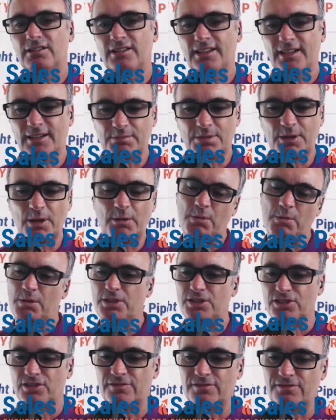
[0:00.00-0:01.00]
then probably
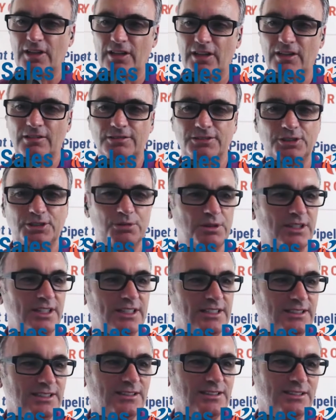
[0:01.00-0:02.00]
just do what I
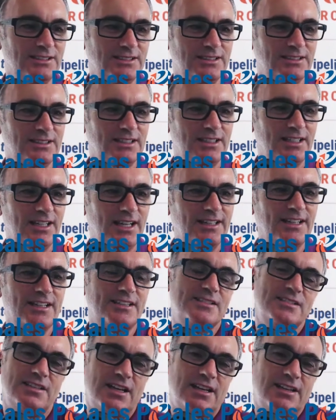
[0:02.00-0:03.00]
did. And
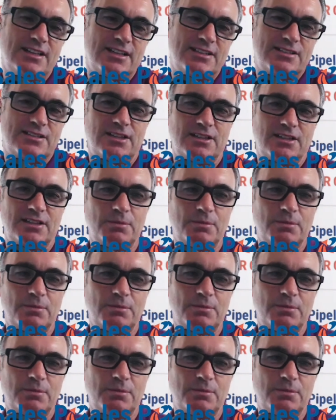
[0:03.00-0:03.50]
that's not